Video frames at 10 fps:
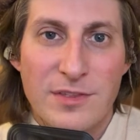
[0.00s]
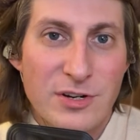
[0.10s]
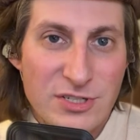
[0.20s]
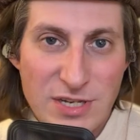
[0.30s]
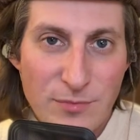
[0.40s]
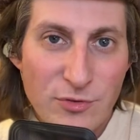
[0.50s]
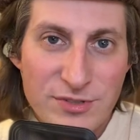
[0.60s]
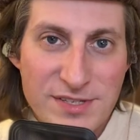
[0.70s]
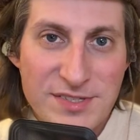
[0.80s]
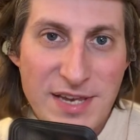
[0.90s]
There are some
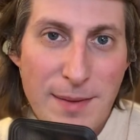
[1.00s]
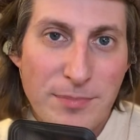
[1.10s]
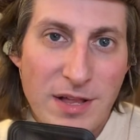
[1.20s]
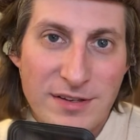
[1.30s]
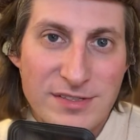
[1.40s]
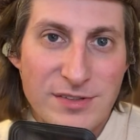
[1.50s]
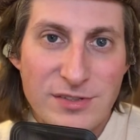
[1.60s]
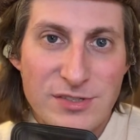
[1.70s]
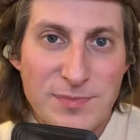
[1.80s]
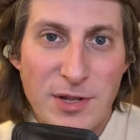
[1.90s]
rules and stat blocks in
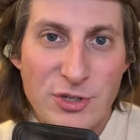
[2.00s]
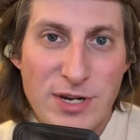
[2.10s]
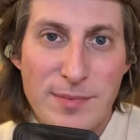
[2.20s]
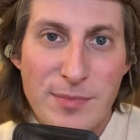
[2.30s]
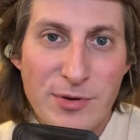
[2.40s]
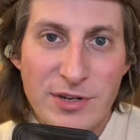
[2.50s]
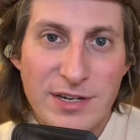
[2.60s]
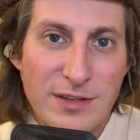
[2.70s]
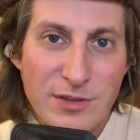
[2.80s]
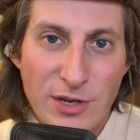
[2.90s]
the Spelljammer
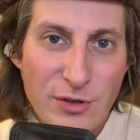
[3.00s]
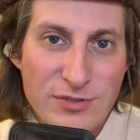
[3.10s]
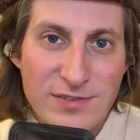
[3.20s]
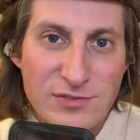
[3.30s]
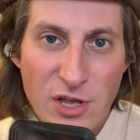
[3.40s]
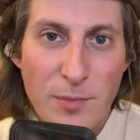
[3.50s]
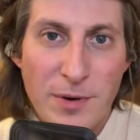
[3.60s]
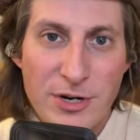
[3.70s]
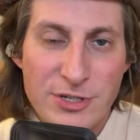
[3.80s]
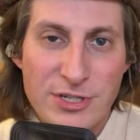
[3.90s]
book and in the Ghosts of
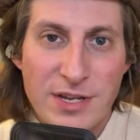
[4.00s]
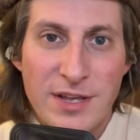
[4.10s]
Saltmarsh,